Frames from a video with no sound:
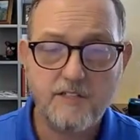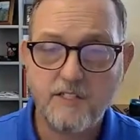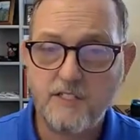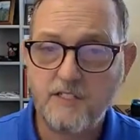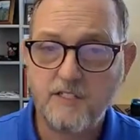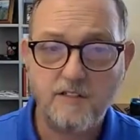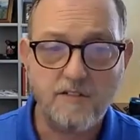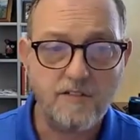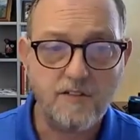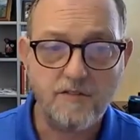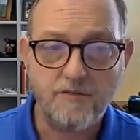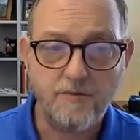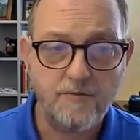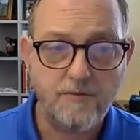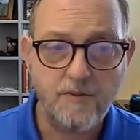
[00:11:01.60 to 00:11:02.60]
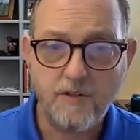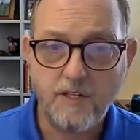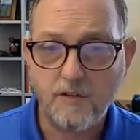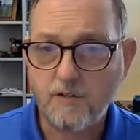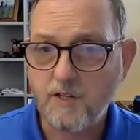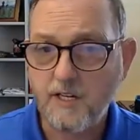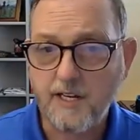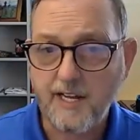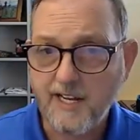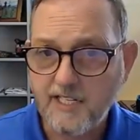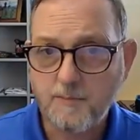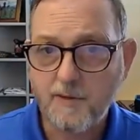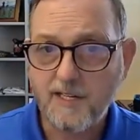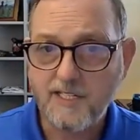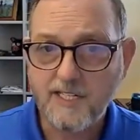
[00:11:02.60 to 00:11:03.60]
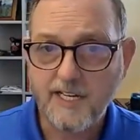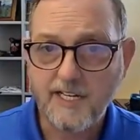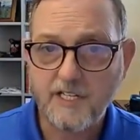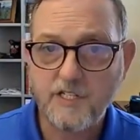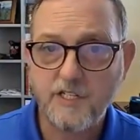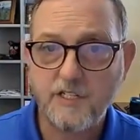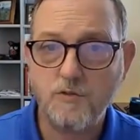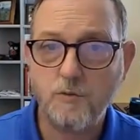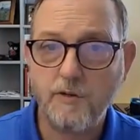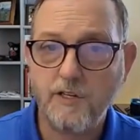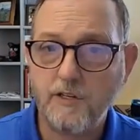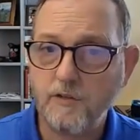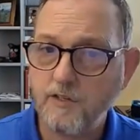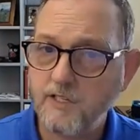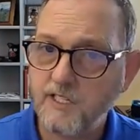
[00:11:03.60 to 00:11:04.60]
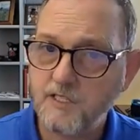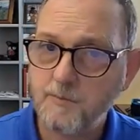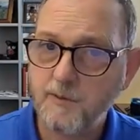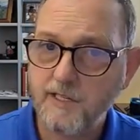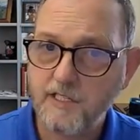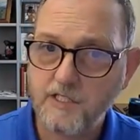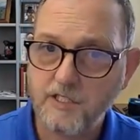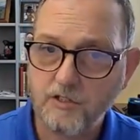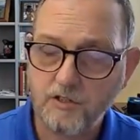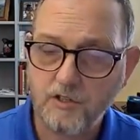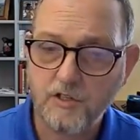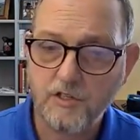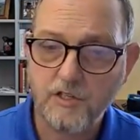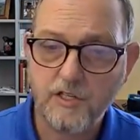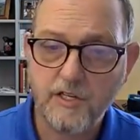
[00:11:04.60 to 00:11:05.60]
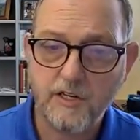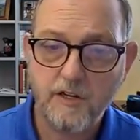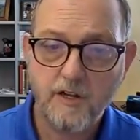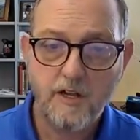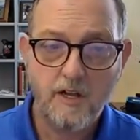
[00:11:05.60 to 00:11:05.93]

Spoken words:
just the kind of expectations, what you can expect to learn.